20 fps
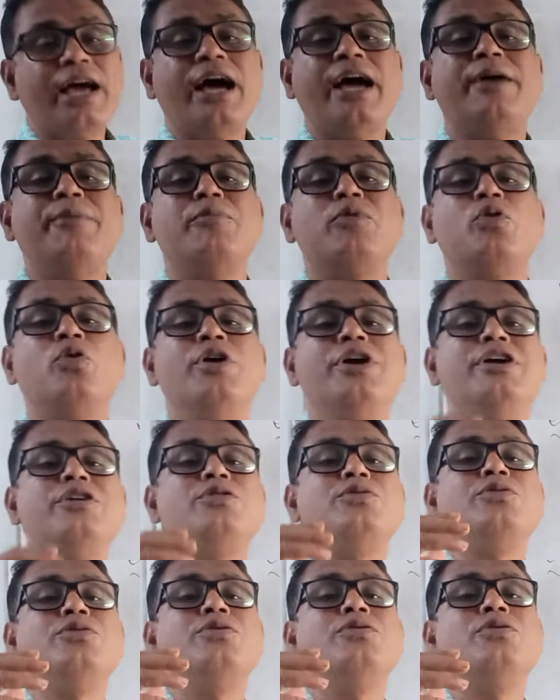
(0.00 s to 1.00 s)
am going
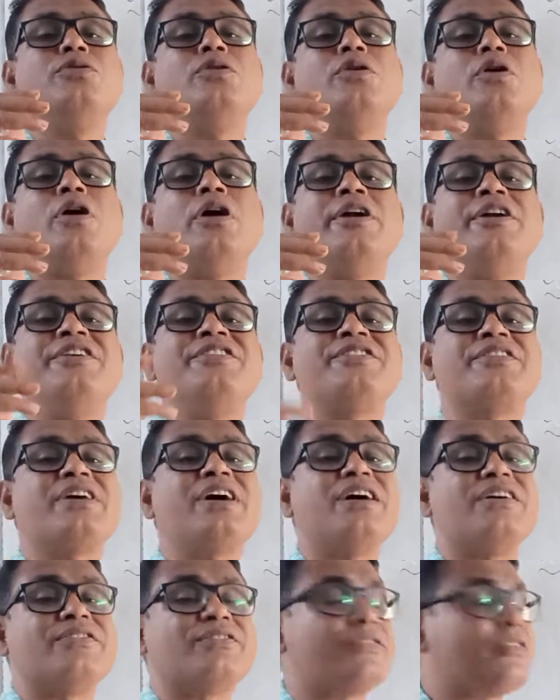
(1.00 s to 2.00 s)
to
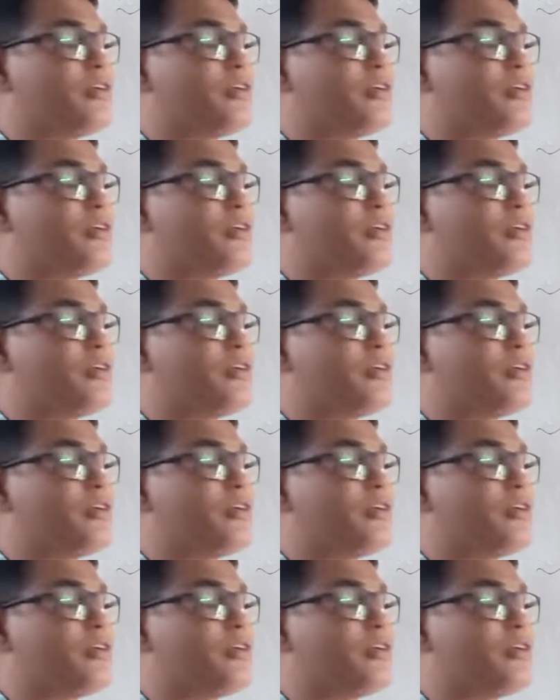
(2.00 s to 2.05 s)
discuss